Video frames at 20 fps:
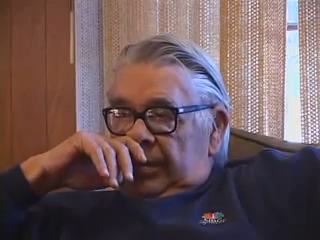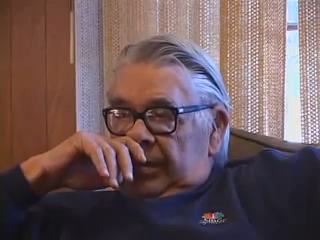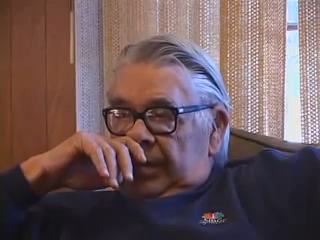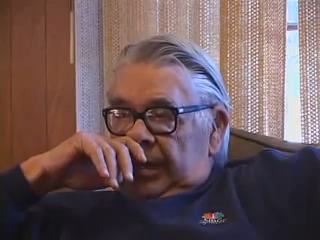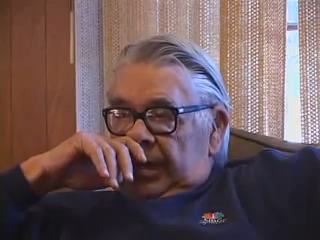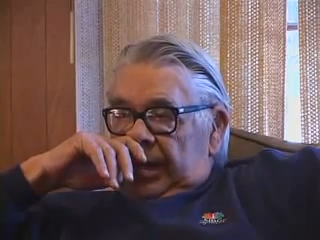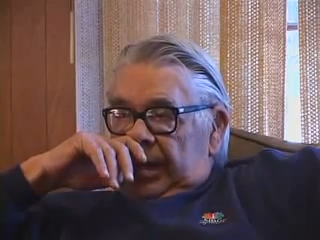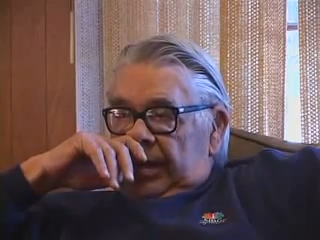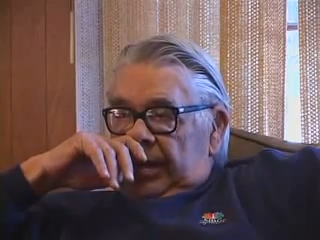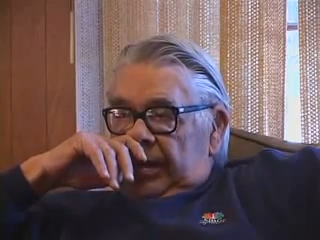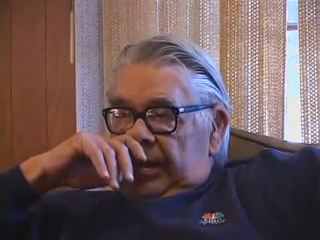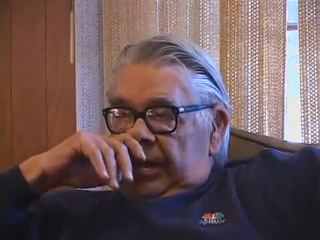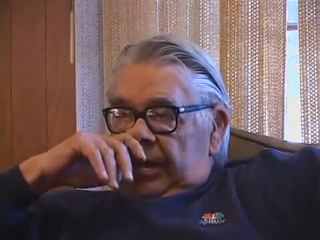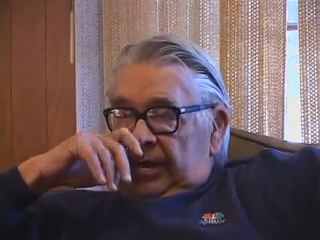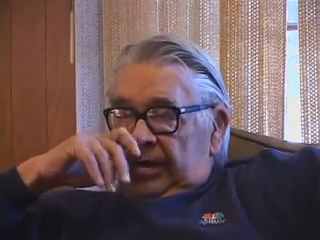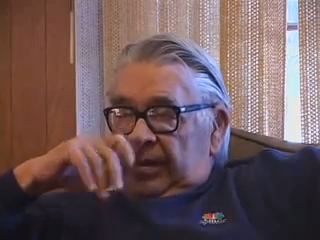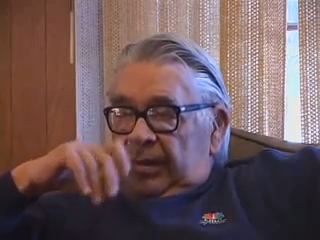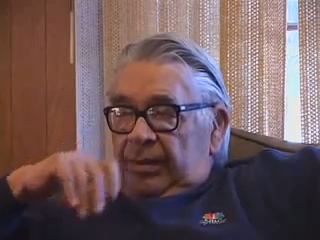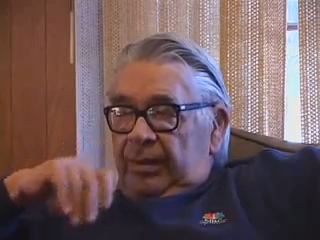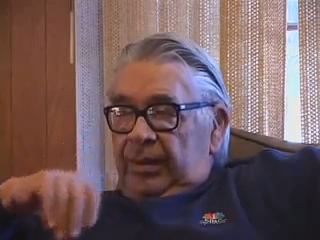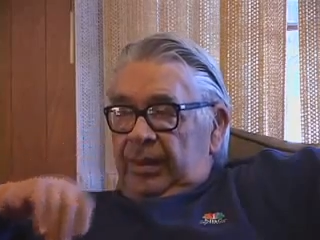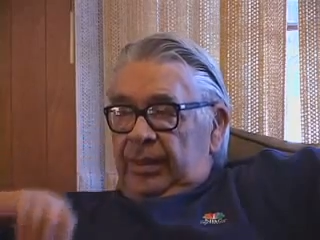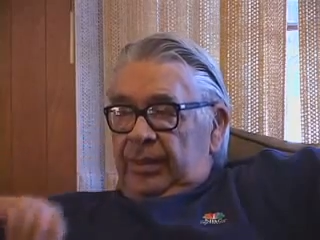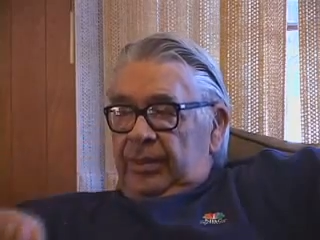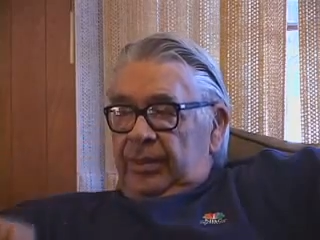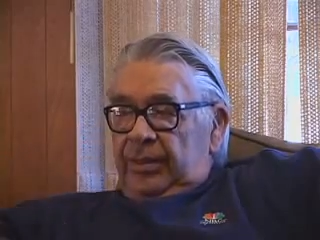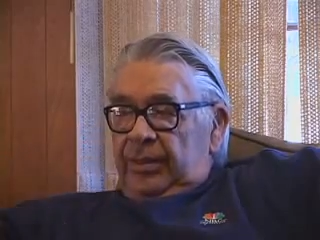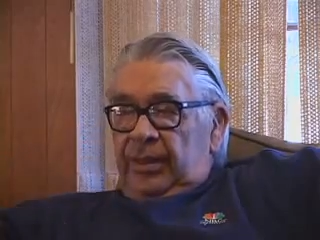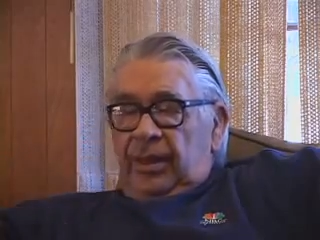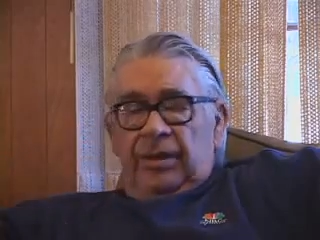that it
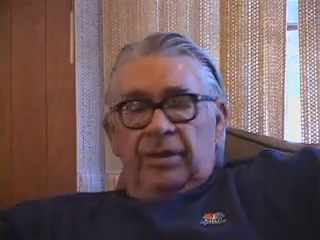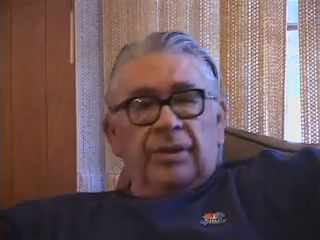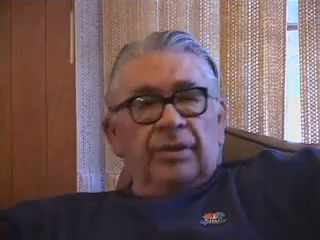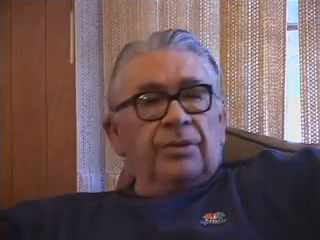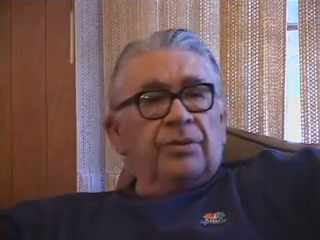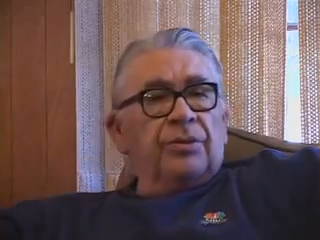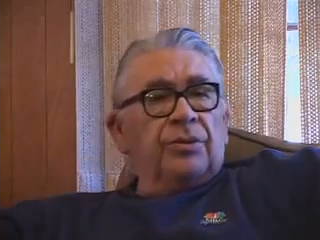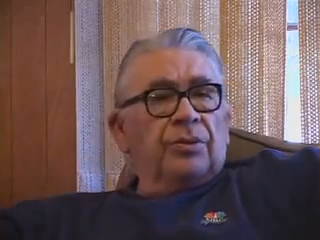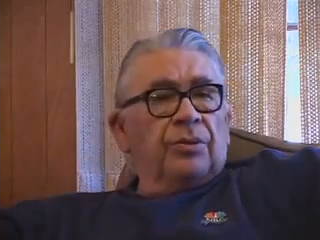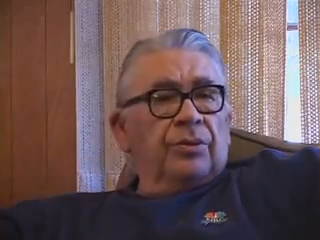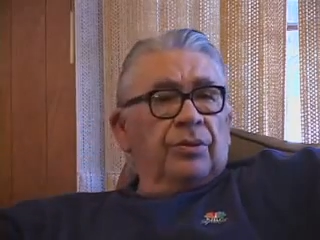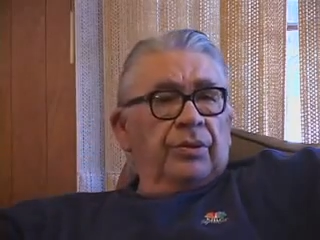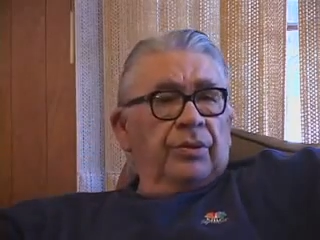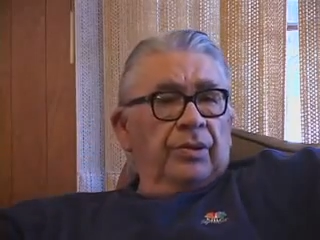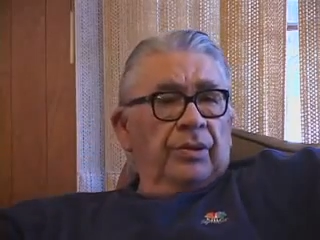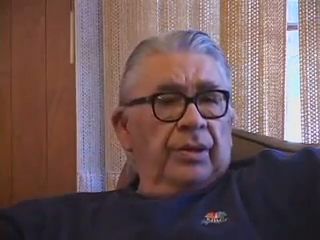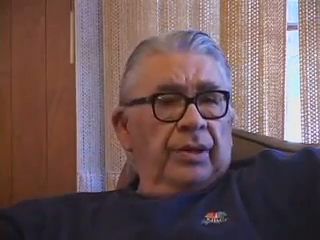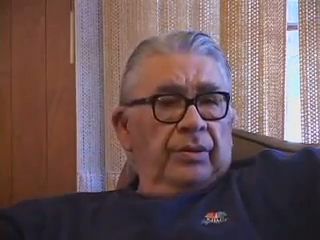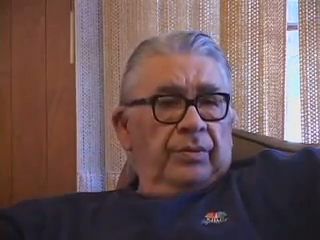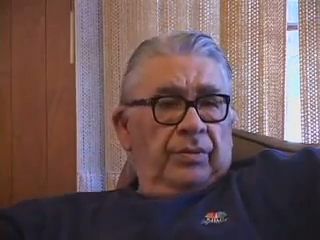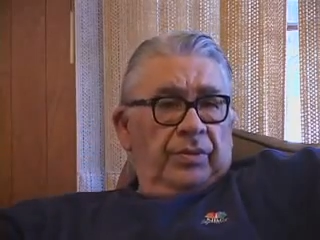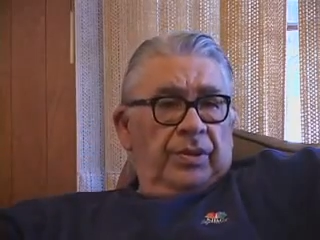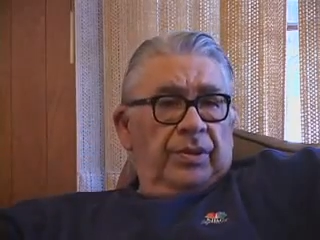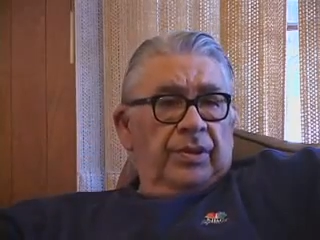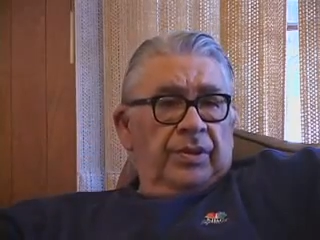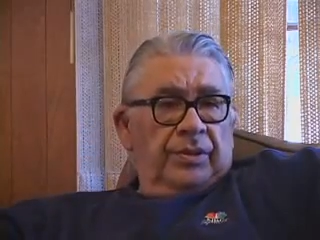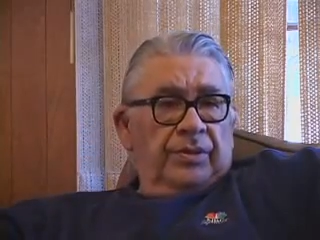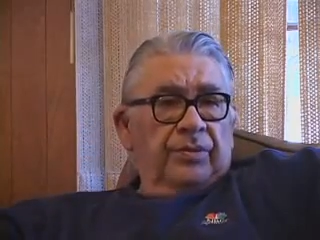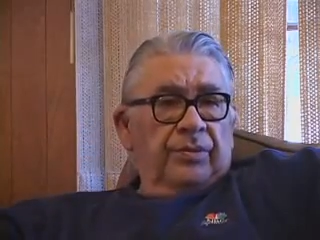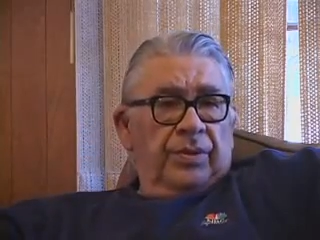started so early with
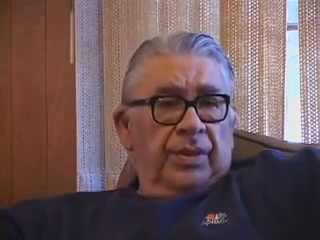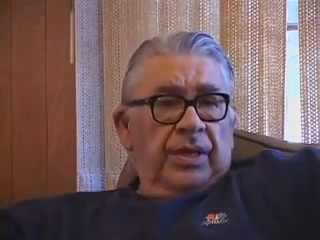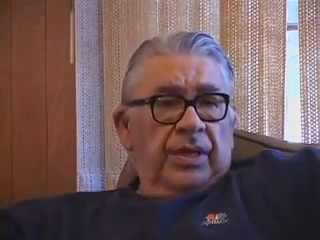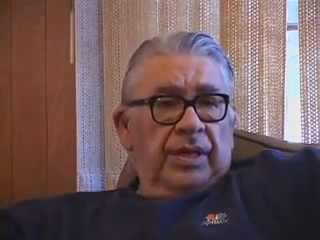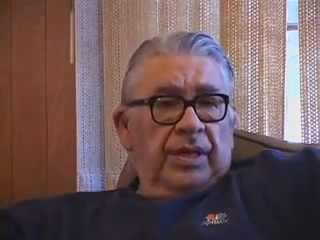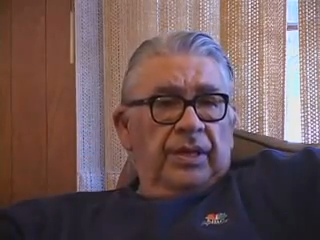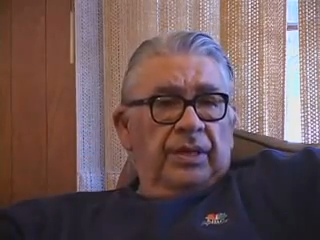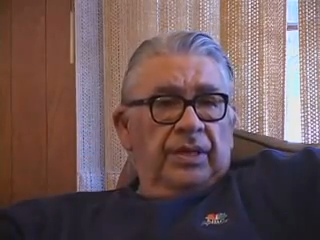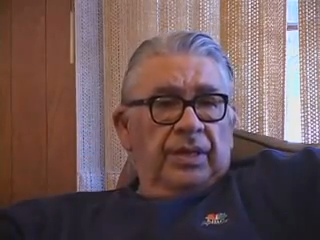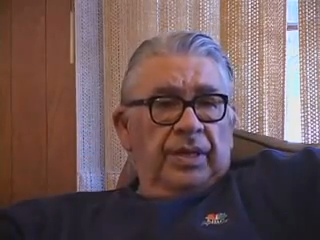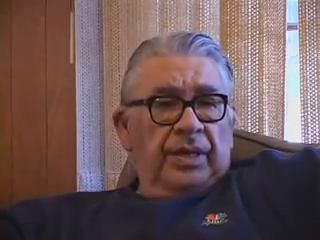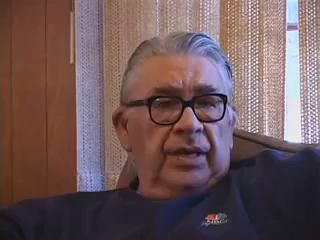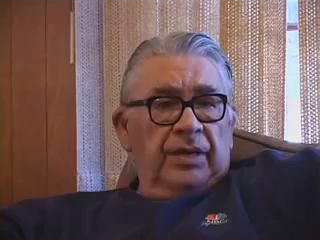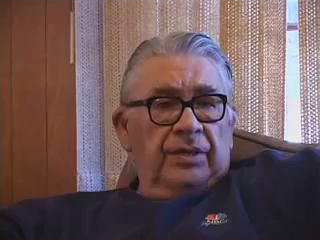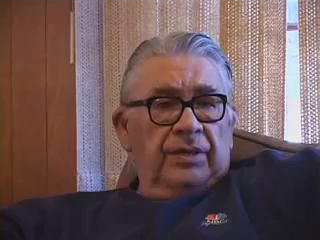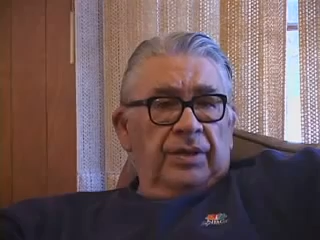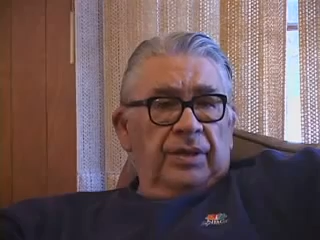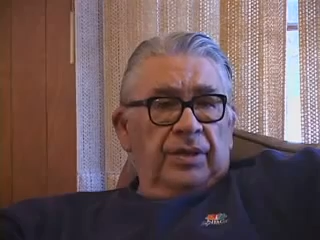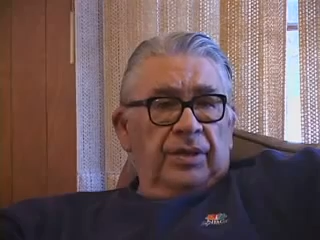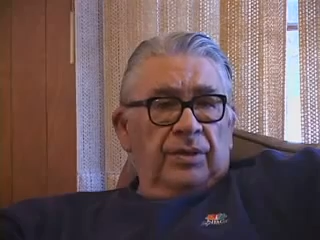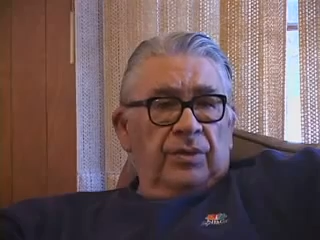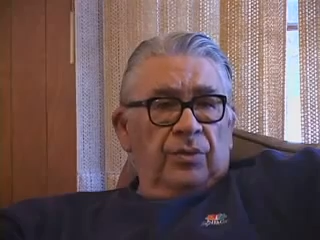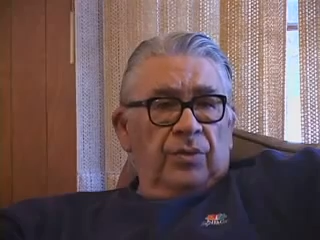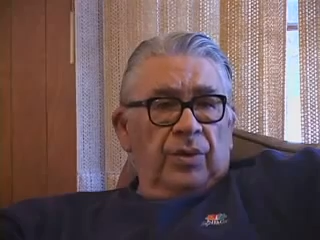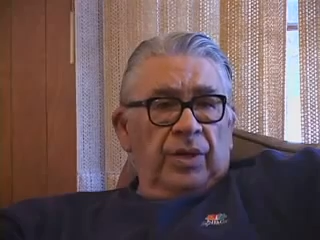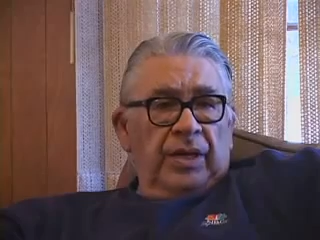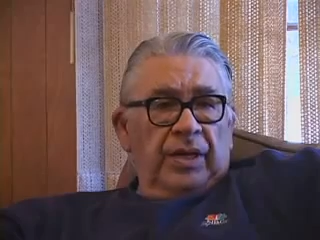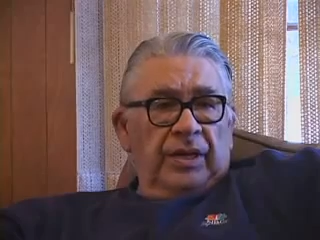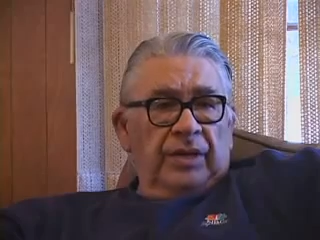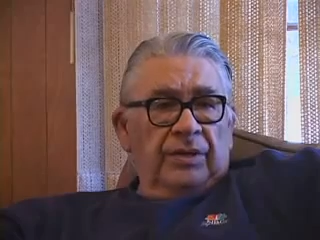the treaty in the
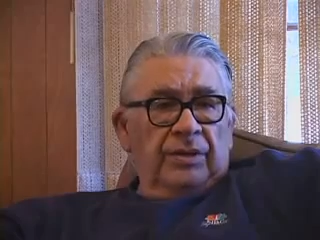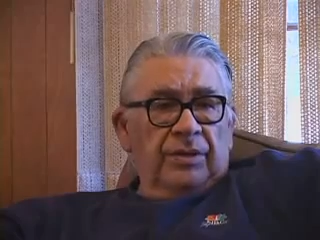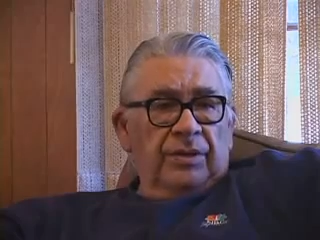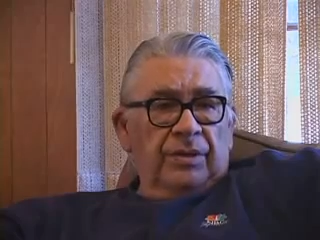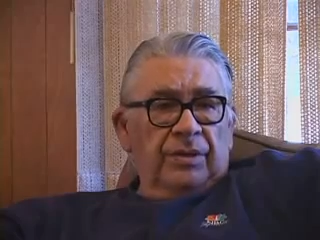1820s.